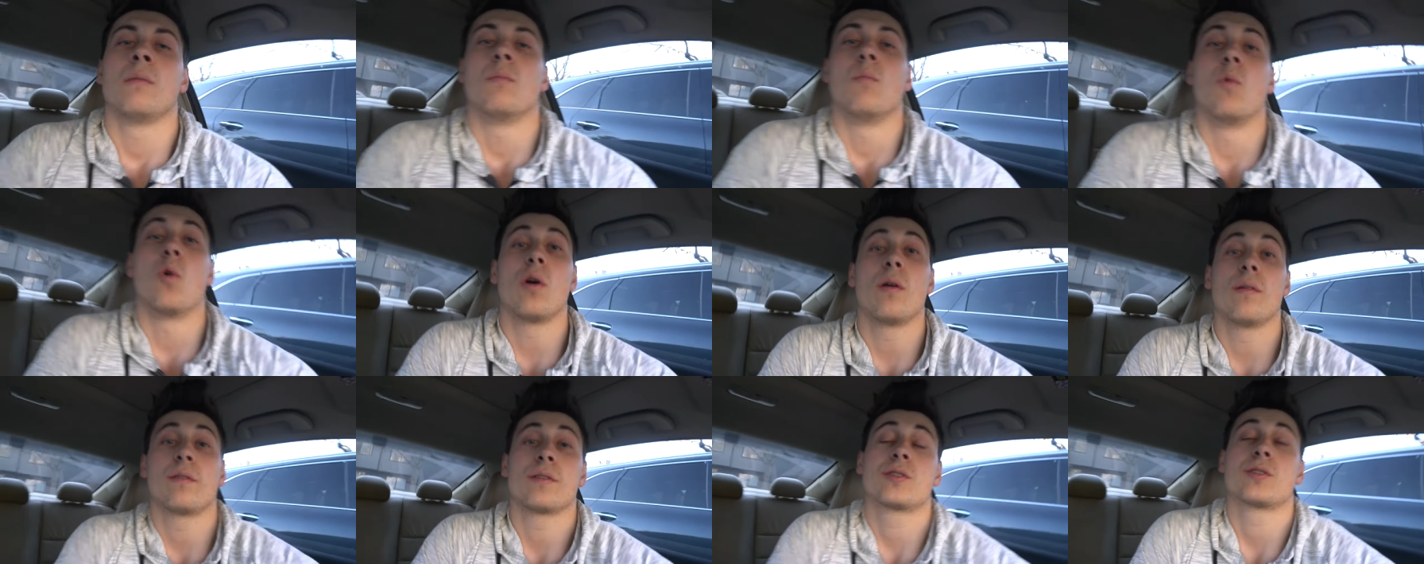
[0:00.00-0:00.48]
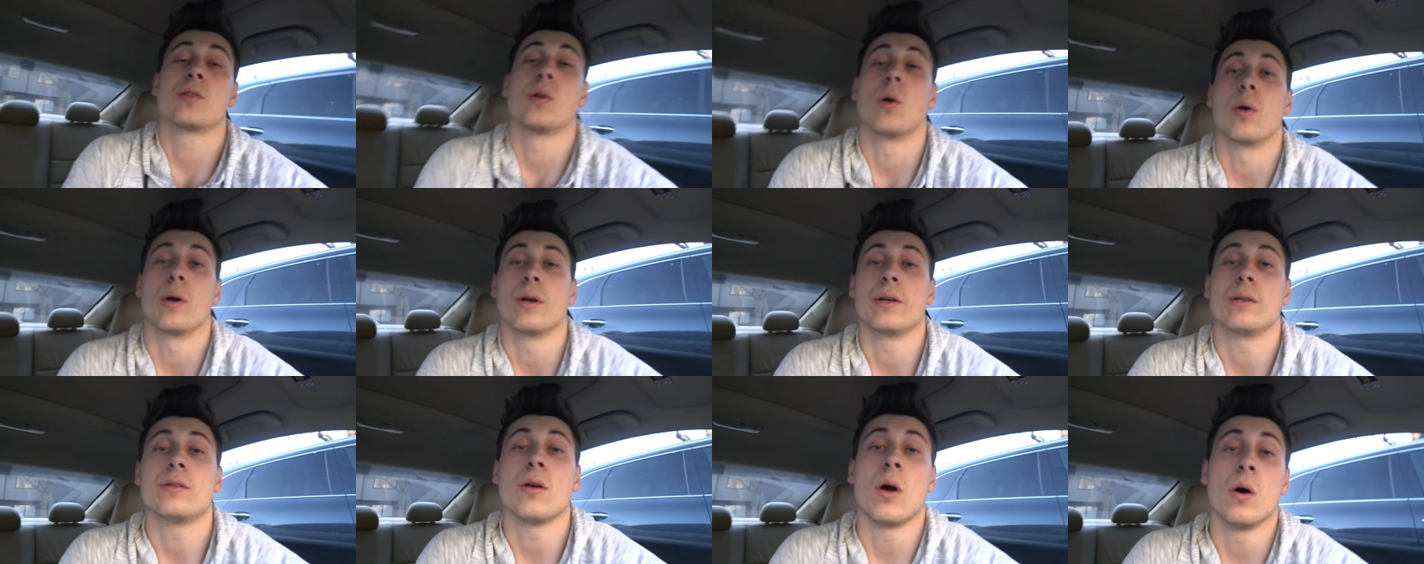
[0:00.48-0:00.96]
Moral of the
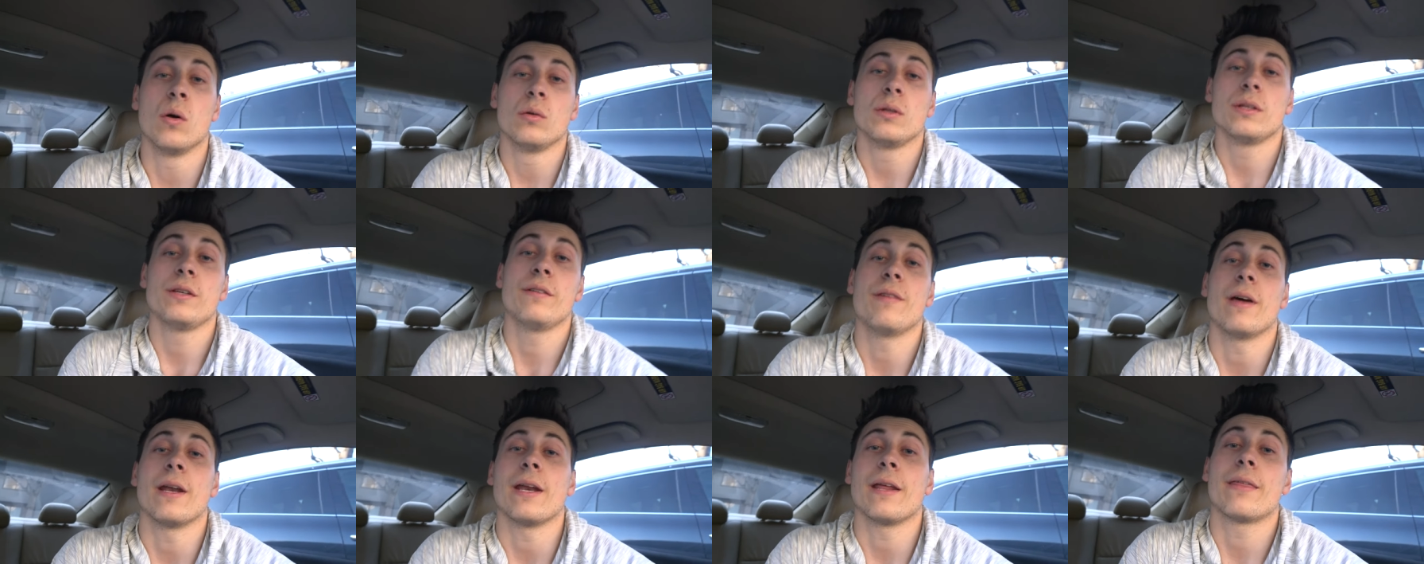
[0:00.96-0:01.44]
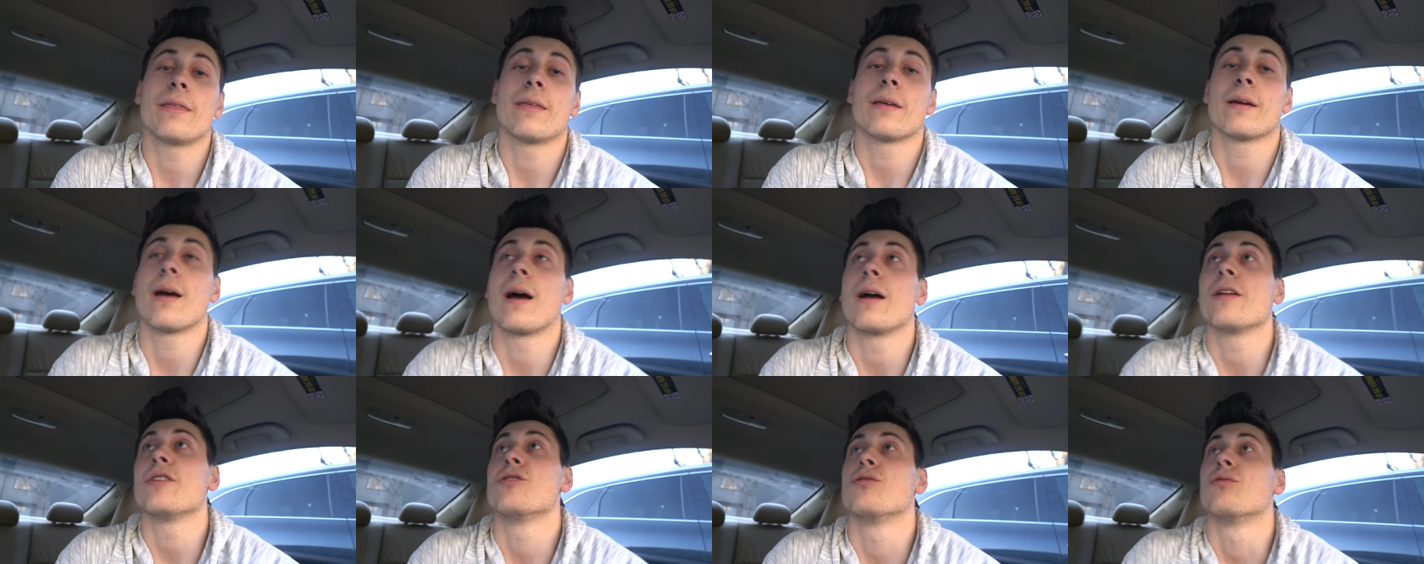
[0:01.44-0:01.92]
story, don't leave
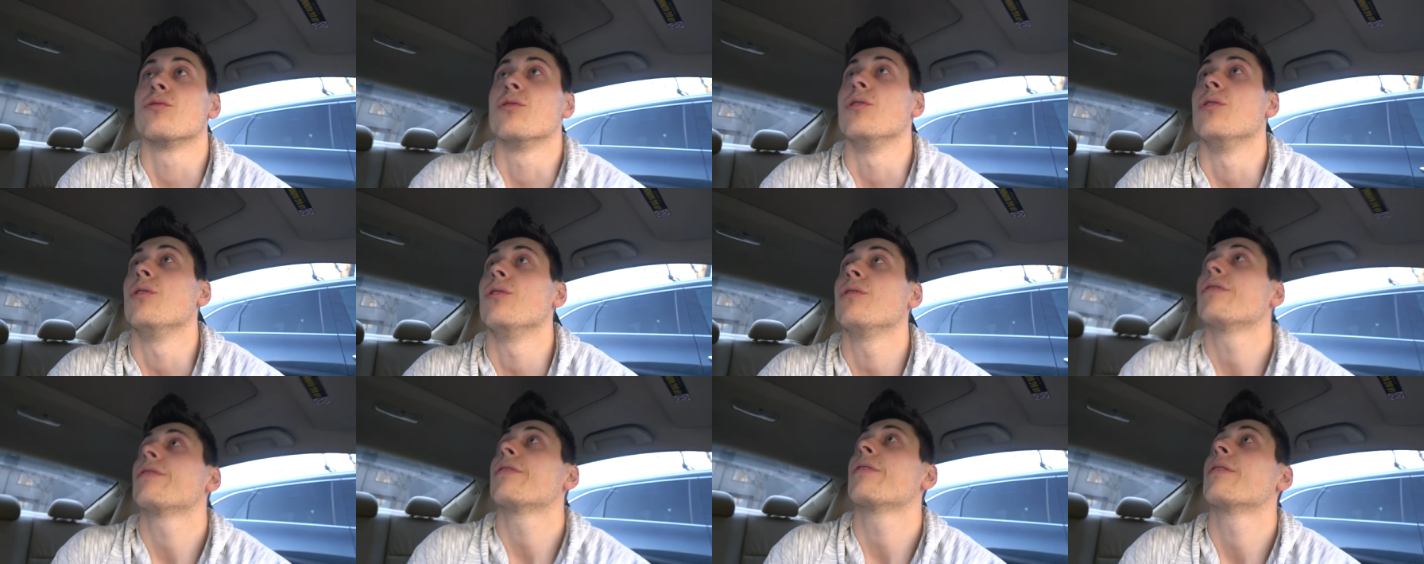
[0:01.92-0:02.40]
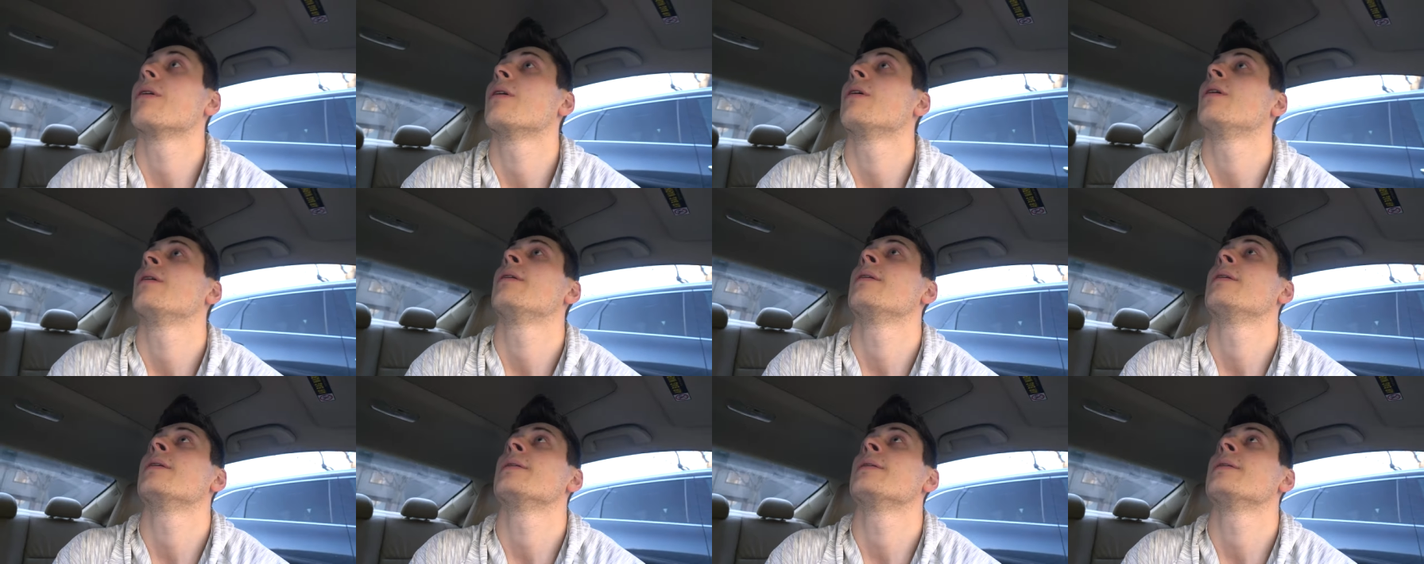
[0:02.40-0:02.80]
anything on your roof.